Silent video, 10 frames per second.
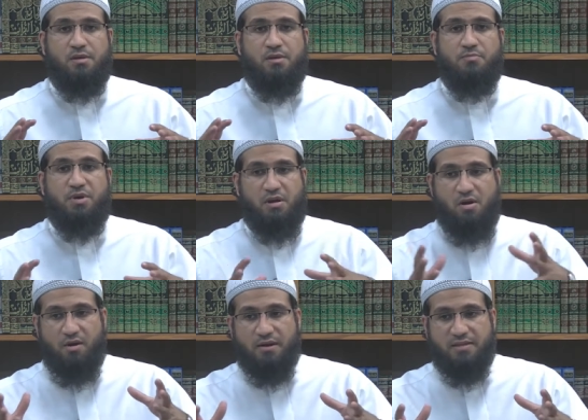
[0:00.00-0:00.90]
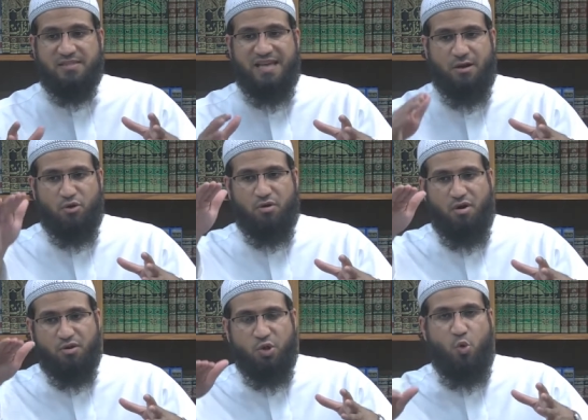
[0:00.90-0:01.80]
But gardens that are
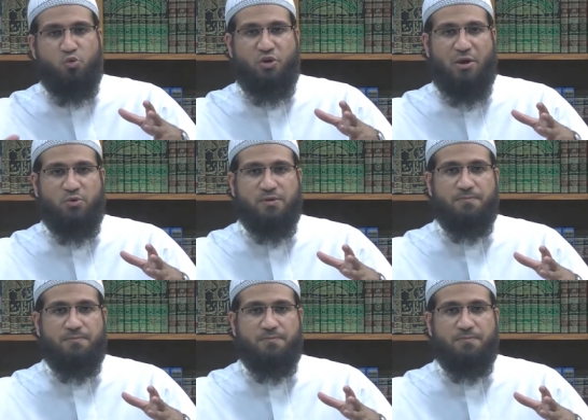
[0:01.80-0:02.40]
on low ground,